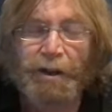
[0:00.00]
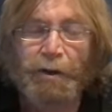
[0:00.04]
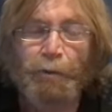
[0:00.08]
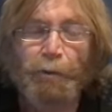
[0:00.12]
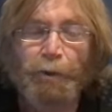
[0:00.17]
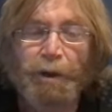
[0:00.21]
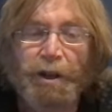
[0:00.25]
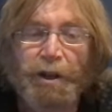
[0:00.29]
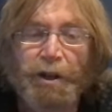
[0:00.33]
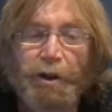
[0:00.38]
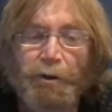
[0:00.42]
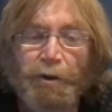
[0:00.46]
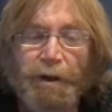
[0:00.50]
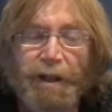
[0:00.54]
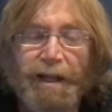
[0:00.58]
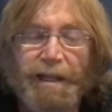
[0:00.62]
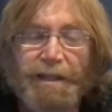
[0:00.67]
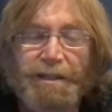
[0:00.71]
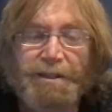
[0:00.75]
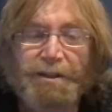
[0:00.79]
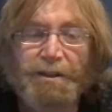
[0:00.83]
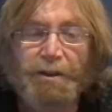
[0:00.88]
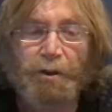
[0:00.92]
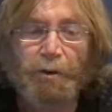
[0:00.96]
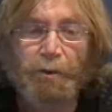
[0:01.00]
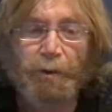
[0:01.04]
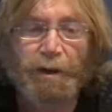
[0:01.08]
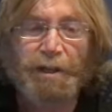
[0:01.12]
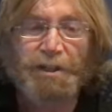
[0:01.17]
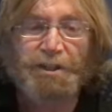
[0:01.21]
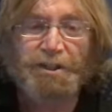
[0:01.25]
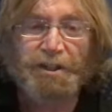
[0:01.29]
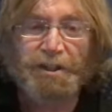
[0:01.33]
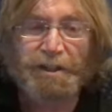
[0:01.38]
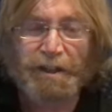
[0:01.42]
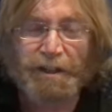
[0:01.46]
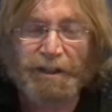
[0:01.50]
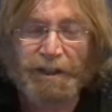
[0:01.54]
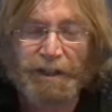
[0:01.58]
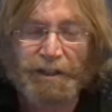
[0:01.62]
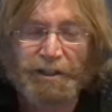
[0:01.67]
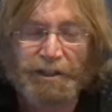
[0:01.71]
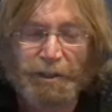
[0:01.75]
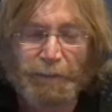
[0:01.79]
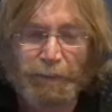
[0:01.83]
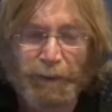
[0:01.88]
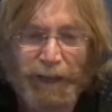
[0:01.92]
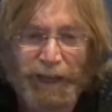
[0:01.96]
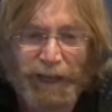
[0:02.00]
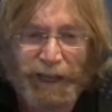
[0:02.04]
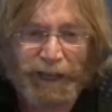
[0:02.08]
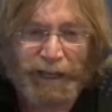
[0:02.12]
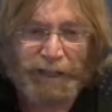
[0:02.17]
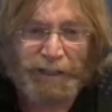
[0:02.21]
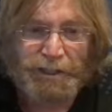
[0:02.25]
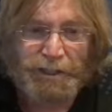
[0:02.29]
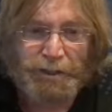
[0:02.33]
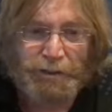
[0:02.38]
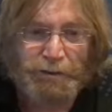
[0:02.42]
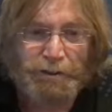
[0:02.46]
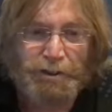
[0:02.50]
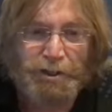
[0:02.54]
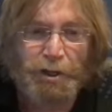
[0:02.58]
where you don't answer the question that needs to be answered.